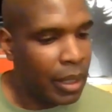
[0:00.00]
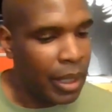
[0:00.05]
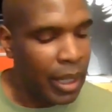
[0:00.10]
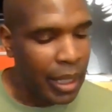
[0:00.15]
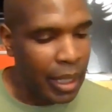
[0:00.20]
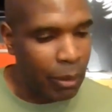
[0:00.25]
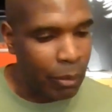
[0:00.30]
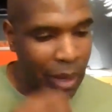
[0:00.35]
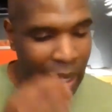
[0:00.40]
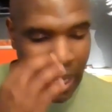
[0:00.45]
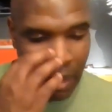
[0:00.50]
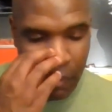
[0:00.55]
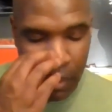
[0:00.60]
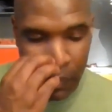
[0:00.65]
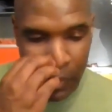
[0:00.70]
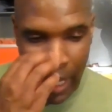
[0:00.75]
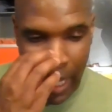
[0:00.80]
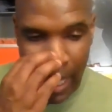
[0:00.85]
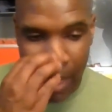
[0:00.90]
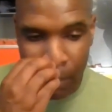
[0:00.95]
Well, I have all
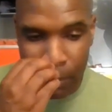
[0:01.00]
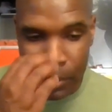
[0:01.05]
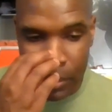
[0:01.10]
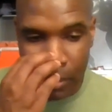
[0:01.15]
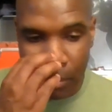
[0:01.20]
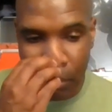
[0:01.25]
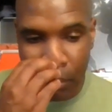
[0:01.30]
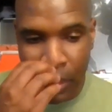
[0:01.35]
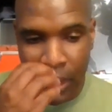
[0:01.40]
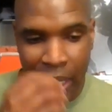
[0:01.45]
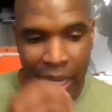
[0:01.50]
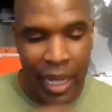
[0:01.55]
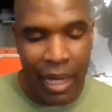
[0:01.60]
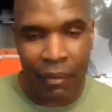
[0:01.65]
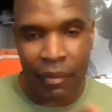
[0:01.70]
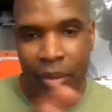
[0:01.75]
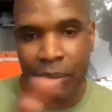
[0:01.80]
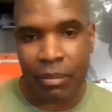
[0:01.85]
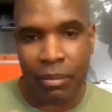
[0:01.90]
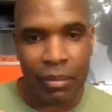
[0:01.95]
the albums complete. I
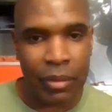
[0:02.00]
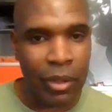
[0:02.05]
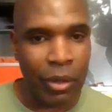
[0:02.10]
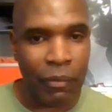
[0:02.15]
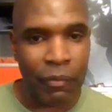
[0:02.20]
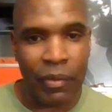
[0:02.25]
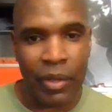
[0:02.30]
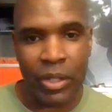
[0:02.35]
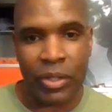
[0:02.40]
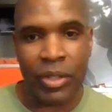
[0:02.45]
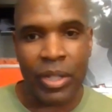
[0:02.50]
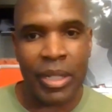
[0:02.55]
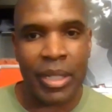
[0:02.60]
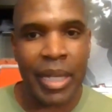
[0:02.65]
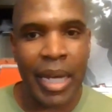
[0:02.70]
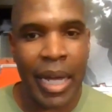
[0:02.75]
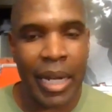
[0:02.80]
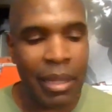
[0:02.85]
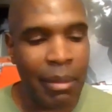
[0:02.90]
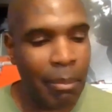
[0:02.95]
haven't, finished
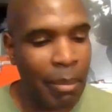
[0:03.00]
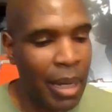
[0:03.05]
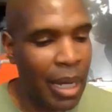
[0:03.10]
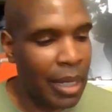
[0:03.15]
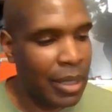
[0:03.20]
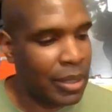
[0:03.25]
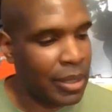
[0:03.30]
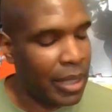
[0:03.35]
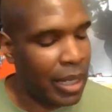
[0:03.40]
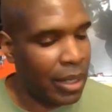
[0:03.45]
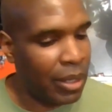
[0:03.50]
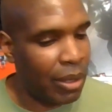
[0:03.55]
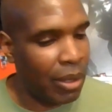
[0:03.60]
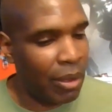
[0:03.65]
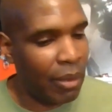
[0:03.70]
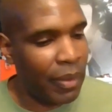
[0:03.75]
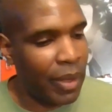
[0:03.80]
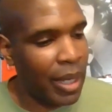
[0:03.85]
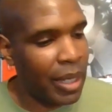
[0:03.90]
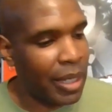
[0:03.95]
designing the box set and
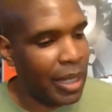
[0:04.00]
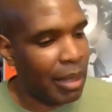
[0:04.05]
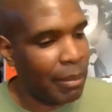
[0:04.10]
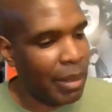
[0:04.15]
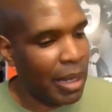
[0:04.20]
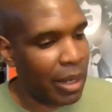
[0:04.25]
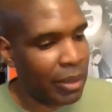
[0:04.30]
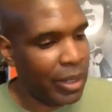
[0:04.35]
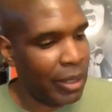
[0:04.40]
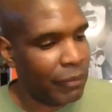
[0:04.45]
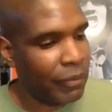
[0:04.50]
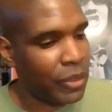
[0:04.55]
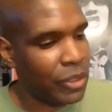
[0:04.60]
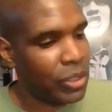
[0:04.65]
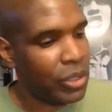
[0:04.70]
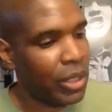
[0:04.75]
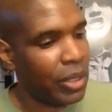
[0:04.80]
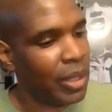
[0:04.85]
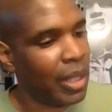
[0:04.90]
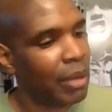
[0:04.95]
all that yet, but I'll definitely
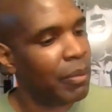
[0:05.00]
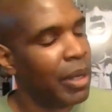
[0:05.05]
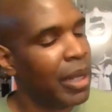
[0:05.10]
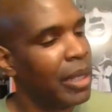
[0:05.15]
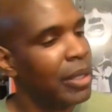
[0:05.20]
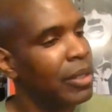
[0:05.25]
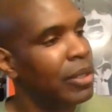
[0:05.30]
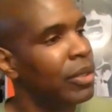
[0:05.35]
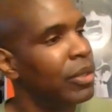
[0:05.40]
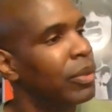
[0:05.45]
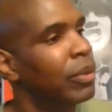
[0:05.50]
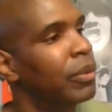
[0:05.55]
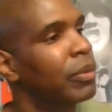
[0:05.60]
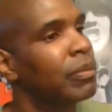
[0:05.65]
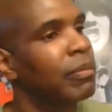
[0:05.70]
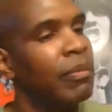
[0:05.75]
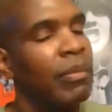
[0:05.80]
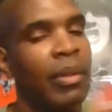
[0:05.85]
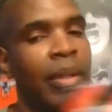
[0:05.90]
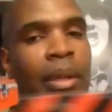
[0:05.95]
share that when I do.
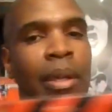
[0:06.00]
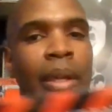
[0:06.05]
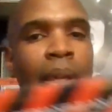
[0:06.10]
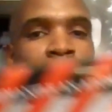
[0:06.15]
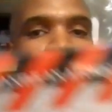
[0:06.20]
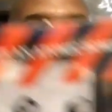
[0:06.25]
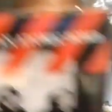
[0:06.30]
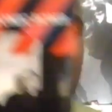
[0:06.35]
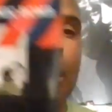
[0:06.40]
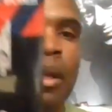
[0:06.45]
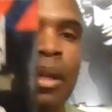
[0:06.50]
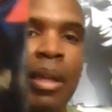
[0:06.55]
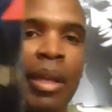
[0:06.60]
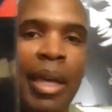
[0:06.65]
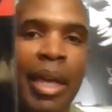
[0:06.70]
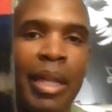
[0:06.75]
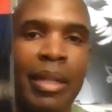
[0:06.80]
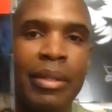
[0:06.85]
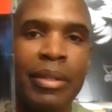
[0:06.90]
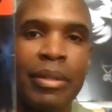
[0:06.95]

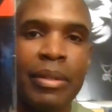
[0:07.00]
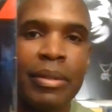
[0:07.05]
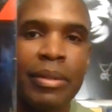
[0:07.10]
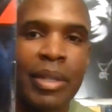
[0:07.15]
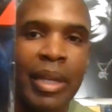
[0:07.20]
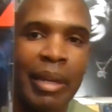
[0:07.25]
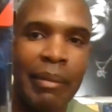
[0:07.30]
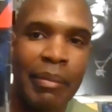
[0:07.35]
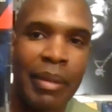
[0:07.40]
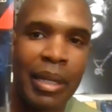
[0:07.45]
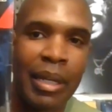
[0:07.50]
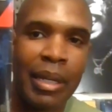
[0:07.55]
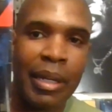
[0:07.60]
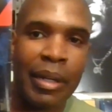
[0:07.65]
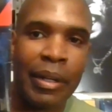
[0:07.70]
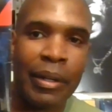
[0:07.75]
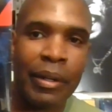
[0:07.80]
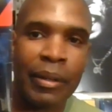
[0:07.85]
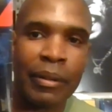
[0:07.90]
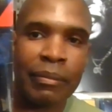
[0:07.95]
And same thing
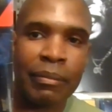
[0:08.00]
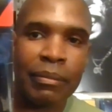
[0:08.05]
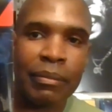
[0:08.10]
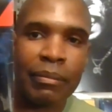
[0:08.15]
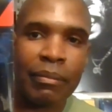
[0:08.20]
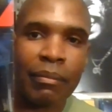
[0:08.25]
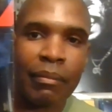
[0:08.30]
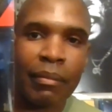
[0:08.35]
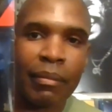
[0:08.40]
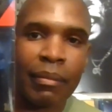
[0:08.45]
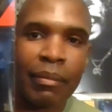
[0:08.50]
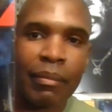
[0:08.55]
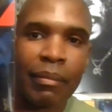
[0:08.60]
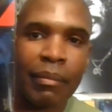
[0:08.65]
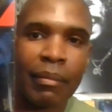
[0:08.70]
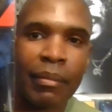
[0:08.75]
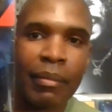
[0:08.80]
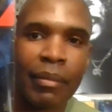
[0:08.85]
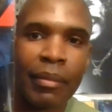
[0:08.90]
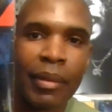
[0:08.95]
here,
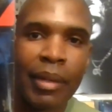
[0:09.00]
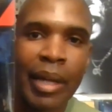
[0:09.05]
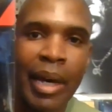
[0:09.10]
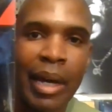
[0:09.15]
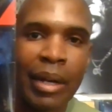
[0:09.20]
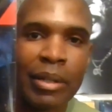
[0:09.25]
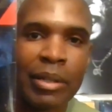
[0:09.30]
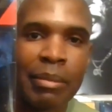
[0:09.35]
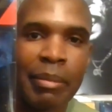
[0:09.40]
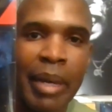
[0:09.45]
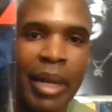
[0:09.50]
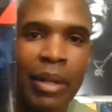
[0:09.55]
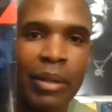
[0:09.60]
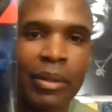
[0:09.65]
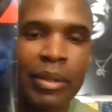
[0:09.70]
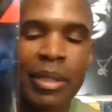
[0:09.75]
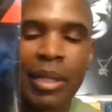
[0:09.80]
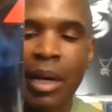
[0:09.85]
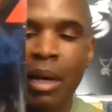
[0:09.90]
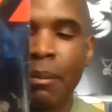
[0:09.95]
How to Dismantle
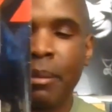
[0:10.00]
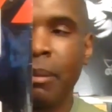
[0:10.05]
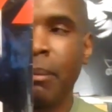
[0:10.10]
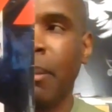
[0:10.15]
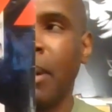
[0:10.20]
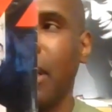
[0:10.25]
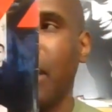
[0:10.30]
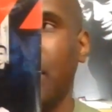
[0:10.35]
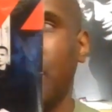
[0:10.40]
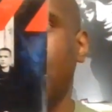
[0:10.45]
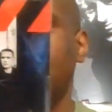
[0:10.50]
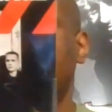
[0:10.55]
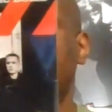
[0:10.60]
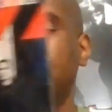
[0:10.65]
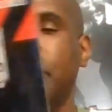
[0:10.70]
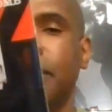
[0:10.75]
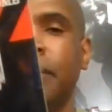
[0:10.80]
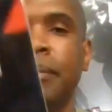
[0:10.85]
an Atomic Bomb.